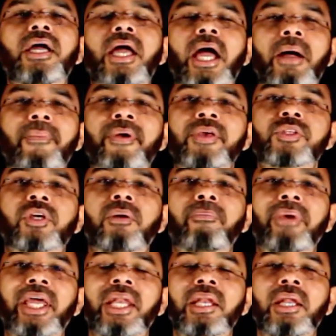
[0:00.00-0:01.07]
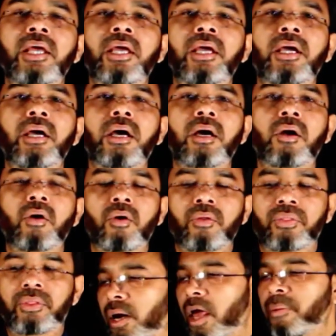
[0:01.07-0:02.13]
average or mean
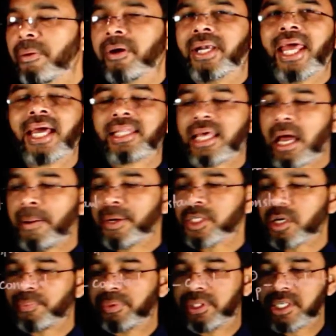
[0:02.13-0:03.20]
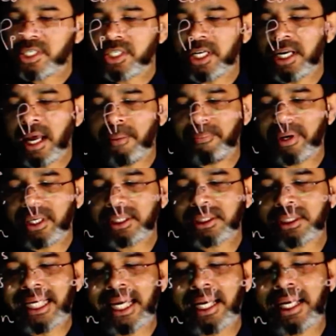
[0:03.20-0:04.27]
growth. Now, if you take the average of these three numbers,
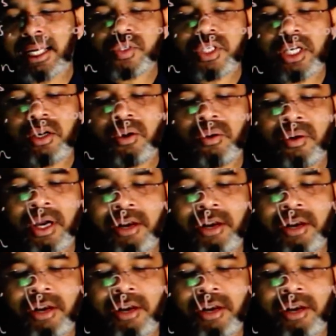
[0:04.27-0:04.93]
10, 0,